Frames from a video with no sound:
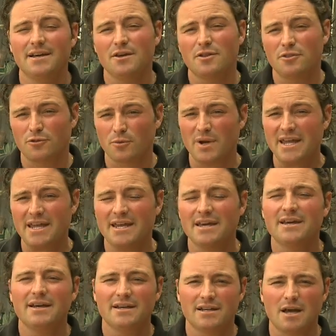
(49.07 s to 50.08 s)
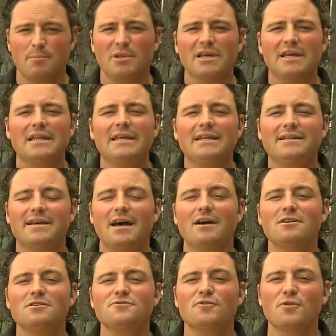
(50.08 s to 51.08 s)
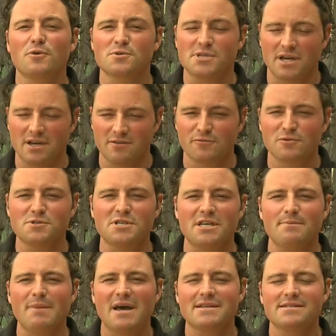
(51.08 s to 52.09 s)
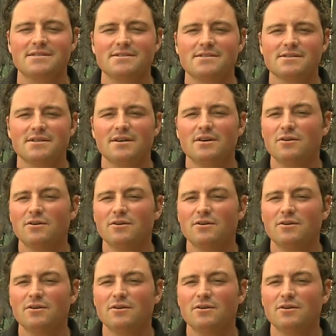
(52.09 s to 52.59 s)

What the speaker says: Three, a couple of clean towels for those unforeseen messes.